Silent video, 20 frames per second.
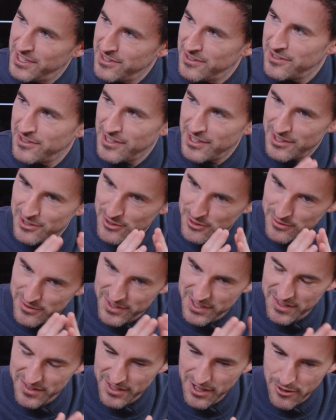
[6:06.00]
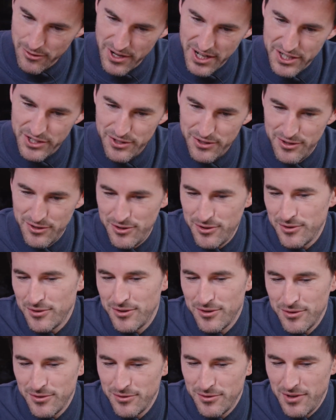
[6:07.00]
in into this direction
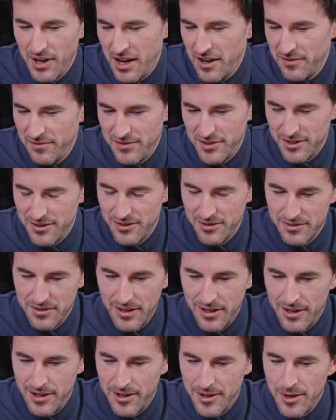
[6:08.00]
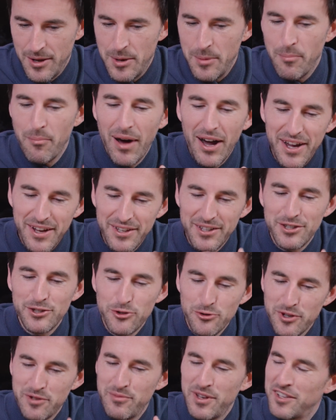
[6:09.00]
to have my
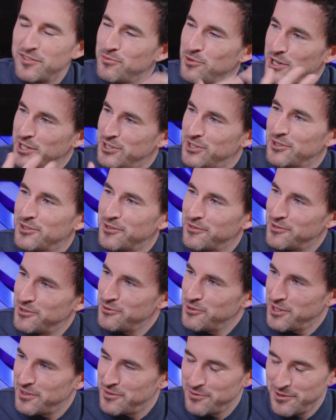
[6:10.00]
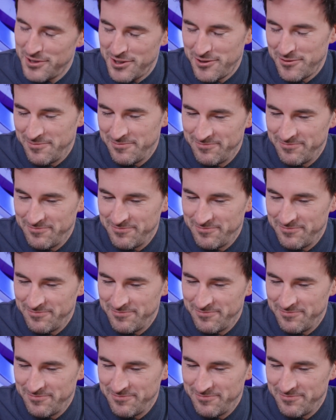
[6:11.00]
dream expression of a dress watch.